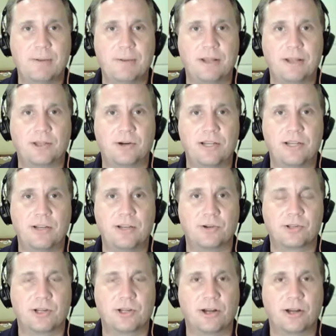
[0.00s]
at their
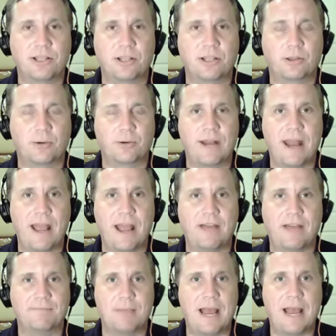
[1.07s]
heels. I think they're
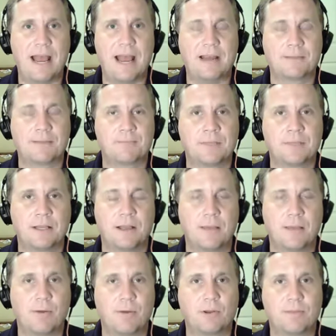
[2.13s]
3.5 back.
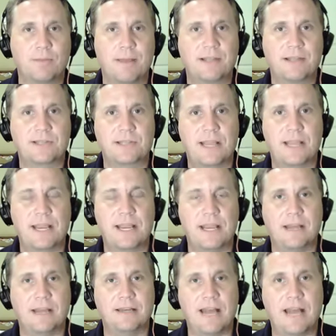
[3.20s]
Both the Mets
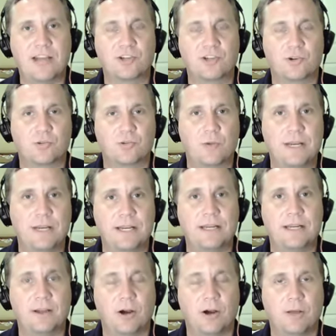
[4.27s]
and Nationals
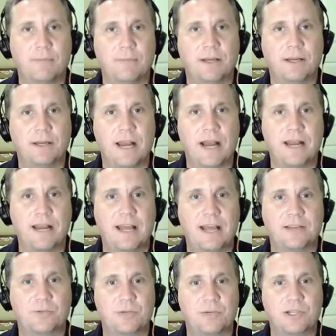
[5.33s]
winning on Monday night
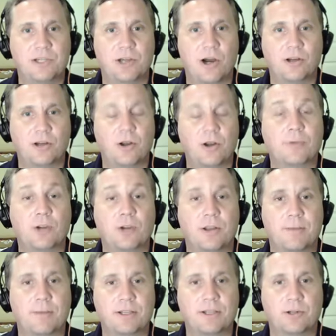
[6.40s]
as we talk. No, I'm sorry,
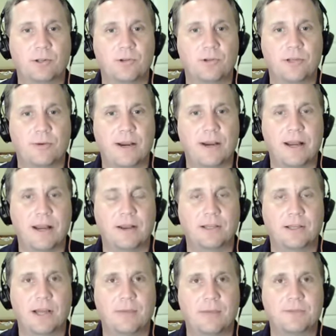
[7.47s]
the Mets are losing right now with
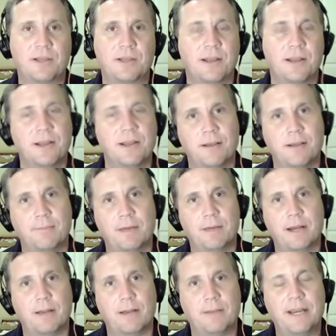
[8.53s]
the Cubs.
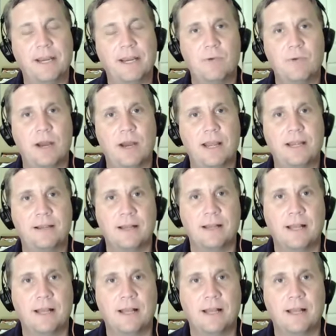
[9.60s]
But anyway,